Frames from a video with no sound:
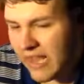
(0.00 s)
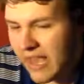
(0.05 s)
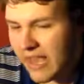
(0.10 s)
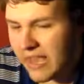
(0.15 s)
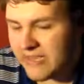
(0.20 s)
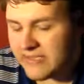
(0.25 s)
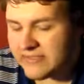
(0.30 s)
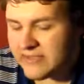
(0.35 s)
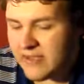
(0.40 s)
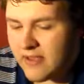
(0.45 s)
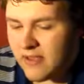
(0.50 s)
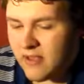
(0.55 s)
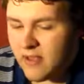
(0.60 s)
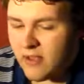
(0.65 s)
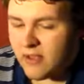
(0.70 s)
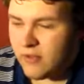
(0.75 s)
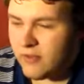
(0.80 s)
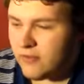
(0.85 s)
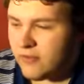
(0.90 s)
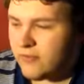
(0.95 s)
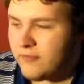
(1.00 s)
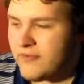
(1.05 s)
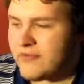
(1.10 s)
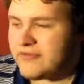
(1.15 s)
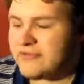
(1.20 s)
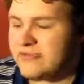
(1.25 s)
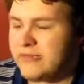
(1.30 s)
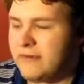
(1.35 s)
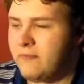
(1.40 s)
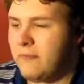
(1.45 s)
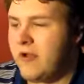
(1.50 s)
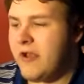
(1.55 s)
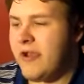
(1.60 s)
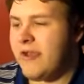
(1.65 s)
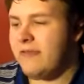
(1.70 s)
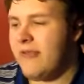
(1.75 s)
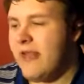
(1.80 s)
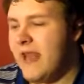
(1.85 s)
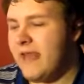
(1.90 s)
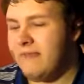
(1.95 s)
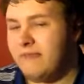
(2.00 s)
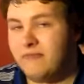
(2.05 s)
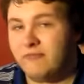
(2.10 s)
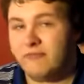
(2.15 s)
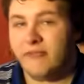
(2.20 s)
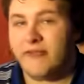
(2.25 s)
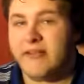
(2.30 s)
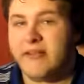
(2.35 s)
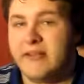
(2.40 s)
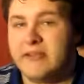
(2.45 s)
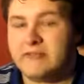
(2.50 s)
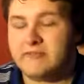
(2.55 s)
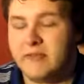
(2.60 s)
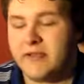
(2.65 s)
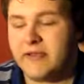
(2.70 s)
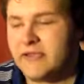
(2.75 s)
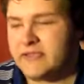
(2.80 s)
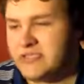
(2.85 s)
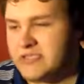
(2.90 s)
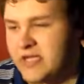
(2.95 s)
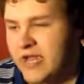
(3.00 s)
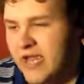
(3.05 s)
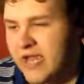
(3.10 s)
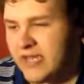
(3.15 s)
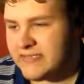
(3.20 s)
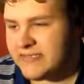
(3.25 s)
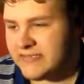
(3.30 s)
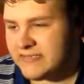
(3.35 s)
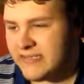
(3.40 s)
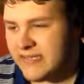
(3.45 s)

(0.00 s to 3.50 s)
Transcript: and the reasoning why I really liked playing as Jax